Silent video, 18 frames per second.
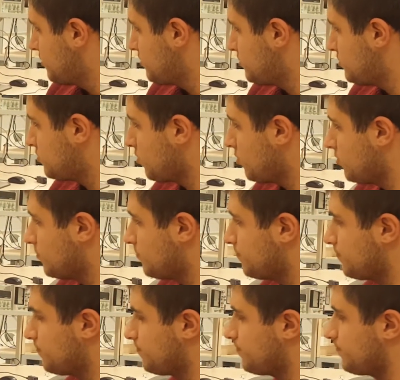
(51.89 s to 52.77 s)
So
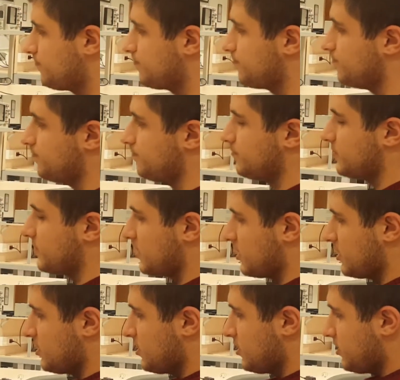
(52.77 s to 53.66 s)

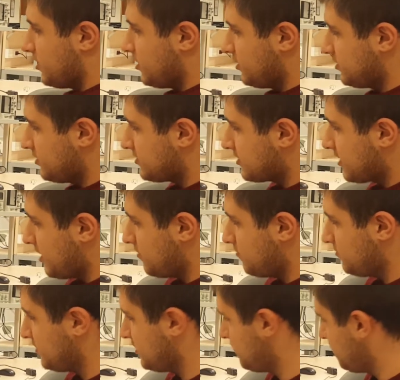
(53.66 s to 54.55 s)
in this
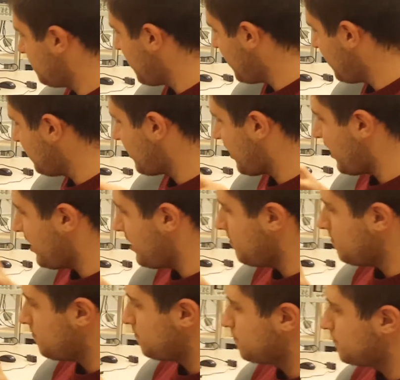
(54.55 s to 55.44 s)
game, the main aim